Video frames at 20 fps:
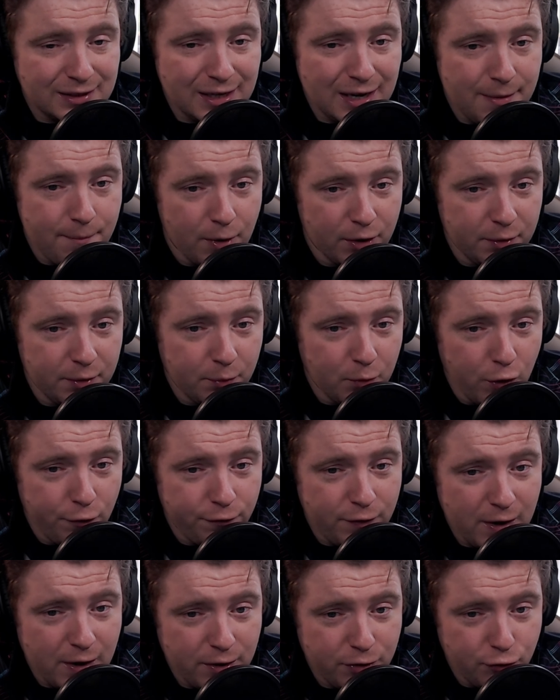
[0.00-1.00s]
Modern
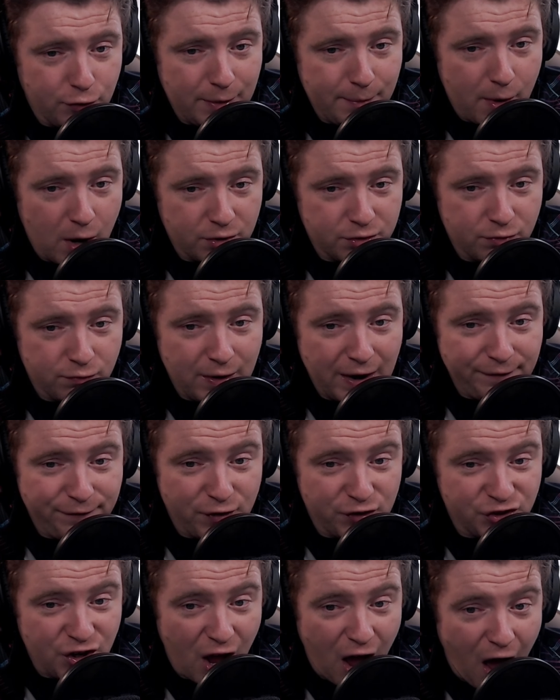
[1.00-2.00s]
Warfare 3 Marksman
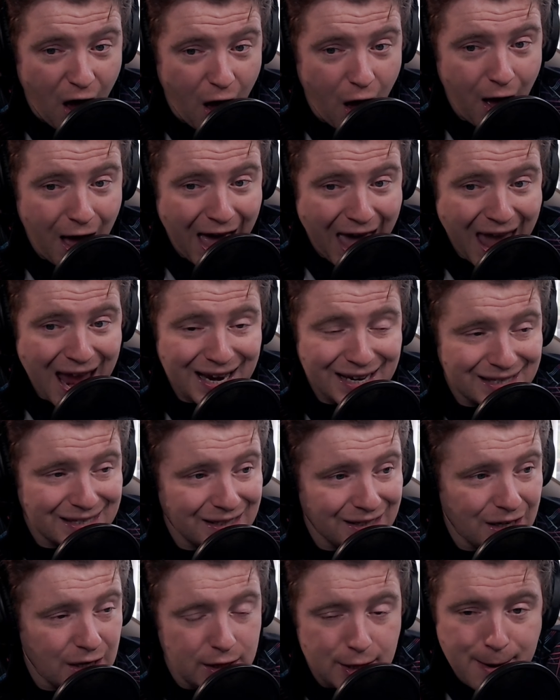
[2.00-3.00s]
rifles are
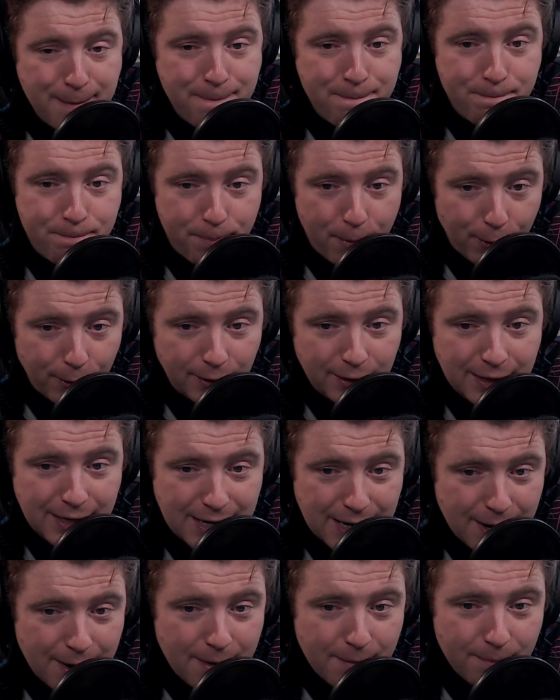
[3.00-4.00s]
excellent. They
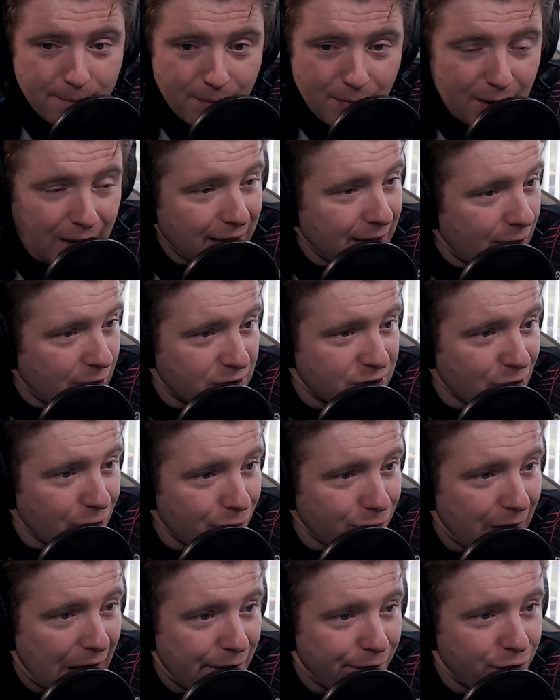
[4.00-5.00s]
bully like
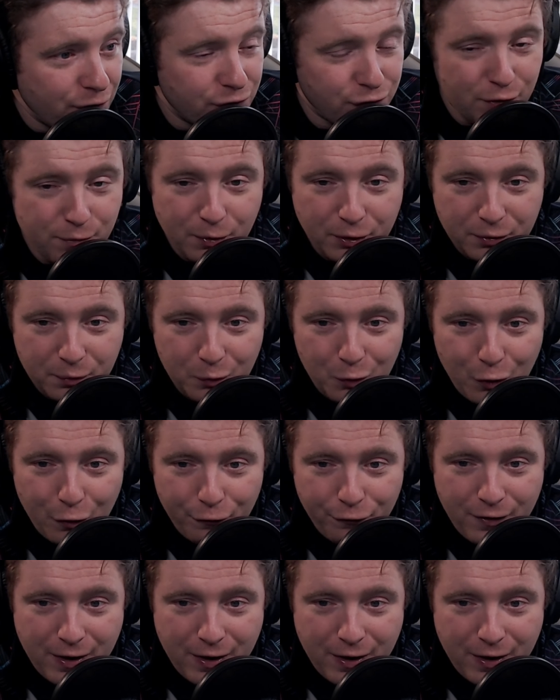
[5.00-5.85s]
assault rifles from Modern Warfare